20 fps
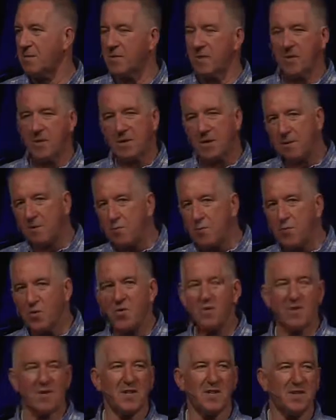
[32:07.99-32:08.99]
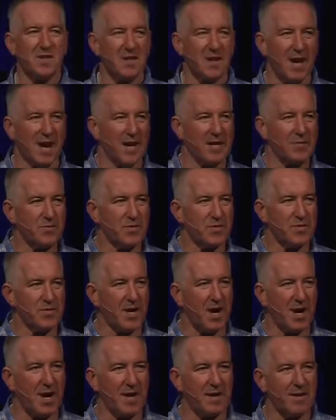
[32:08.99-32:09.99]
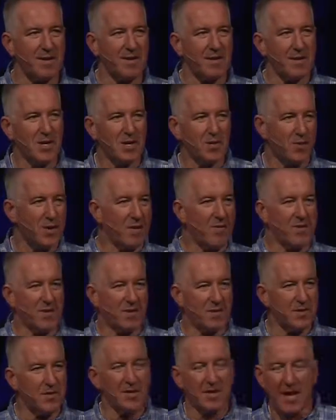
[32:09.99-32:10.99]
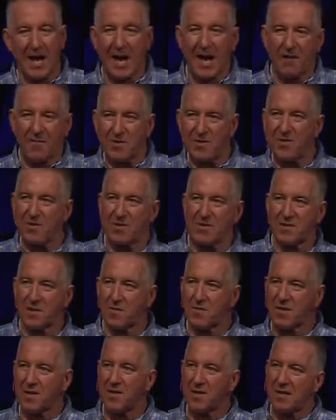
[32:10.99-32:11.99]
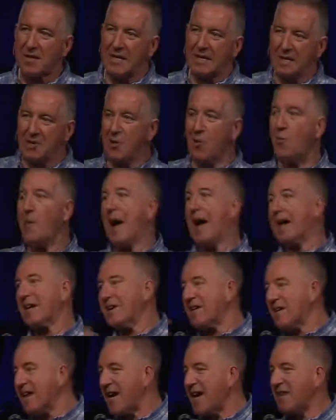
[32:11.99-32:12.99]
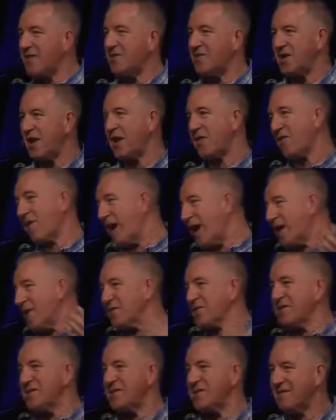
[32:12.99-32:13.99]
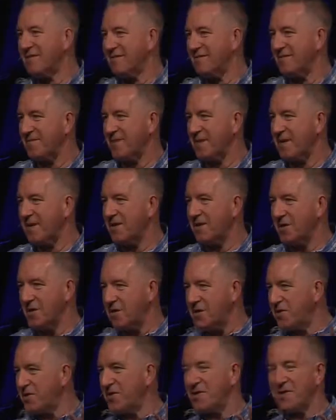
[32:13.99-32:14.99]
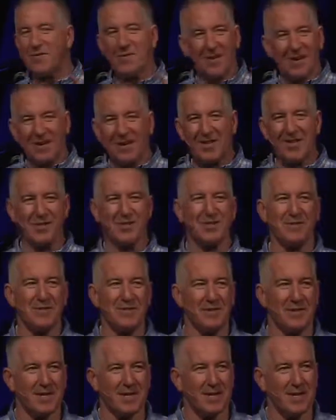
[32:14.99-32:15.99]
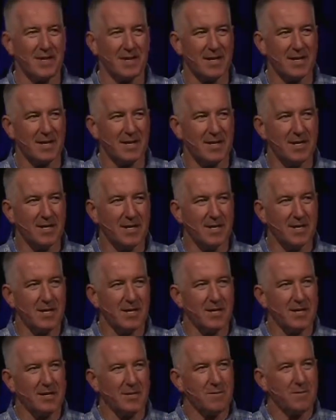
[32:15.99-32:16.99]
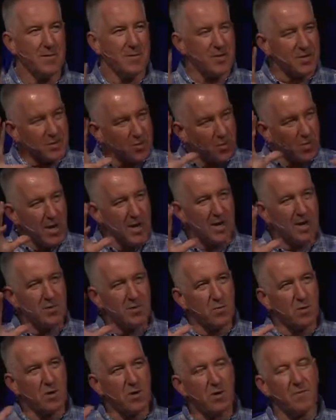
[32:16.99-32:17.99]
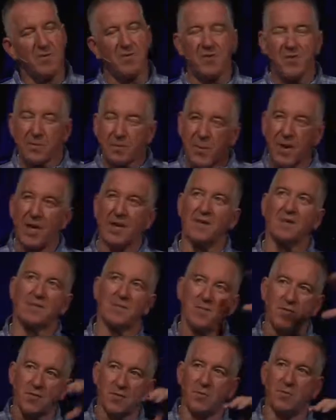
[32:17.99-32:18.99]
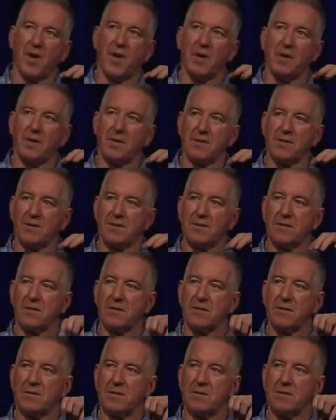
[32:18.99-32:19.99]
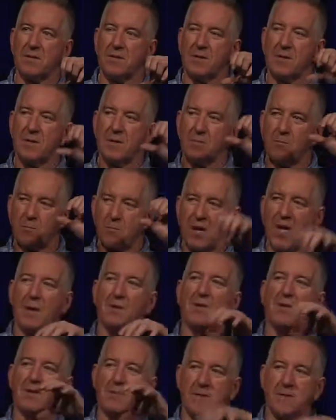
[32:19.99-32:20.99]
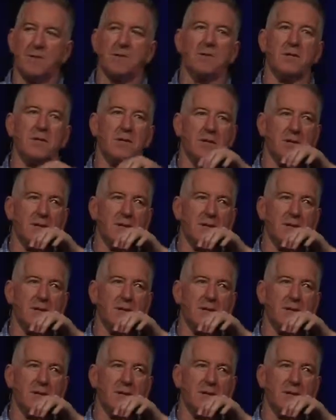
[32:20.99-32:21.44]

Maybe move into the Gospel of John. Whatever you're doing now, if you're doing something, go back to that in January. I don't know. You do what you want to do. But this radiant word, if there's space, maybe it'll do